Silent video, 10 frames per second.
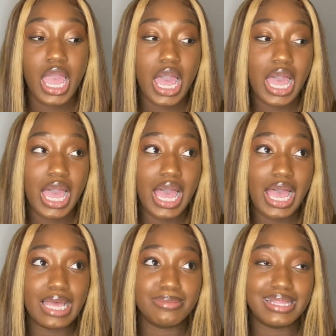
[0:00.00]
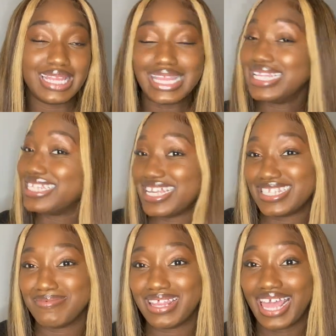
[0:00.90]
Layla texted
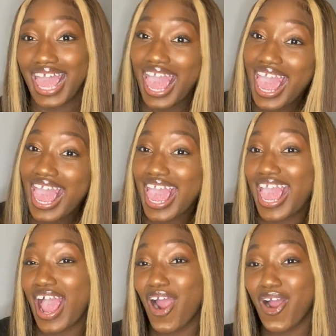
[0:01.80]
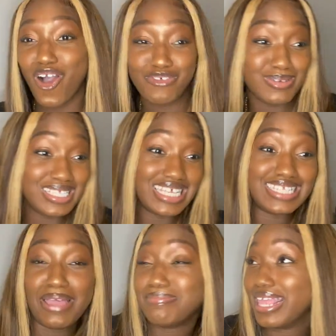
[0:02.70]
me like, hey, our offer was
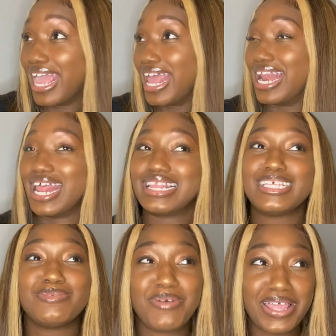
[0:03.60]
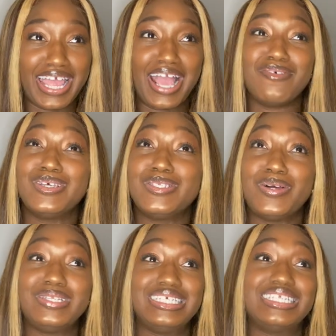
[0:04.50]
accepted. And at this point, like, I was so
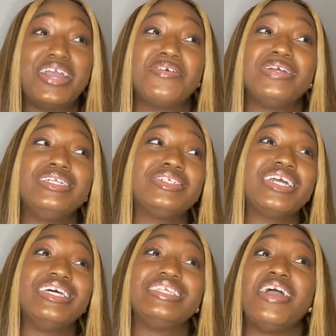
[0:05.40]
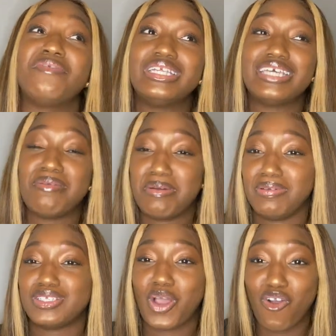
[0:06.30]
discouraged because every time I
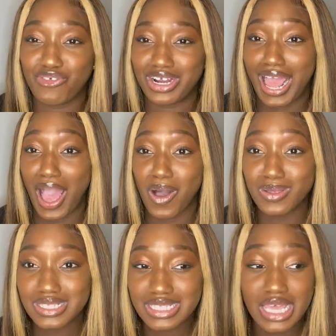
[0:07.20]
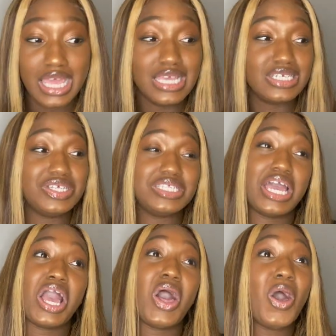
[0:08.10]
place an offer in a house, she's
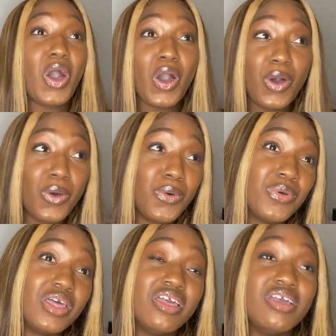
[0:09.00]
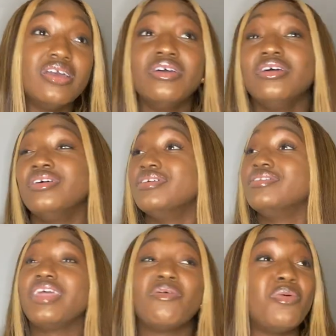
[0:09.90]
like, oh,
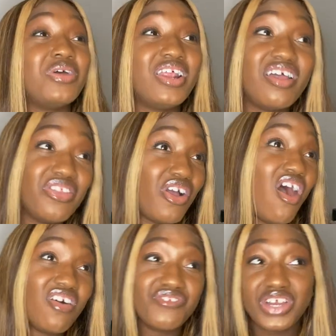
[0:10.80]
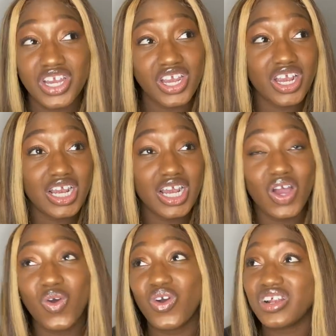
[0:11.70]
they went with another offer,
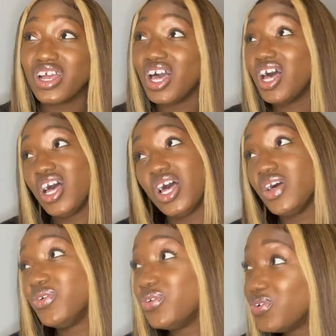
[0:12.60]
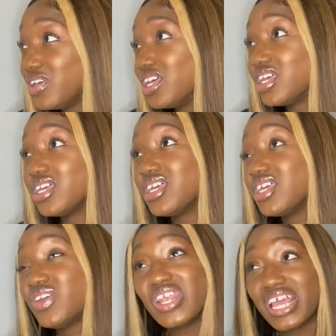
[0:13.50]
or oh,
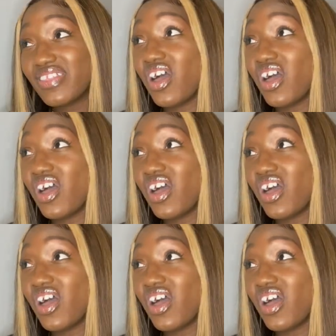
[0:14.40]
you didn't get the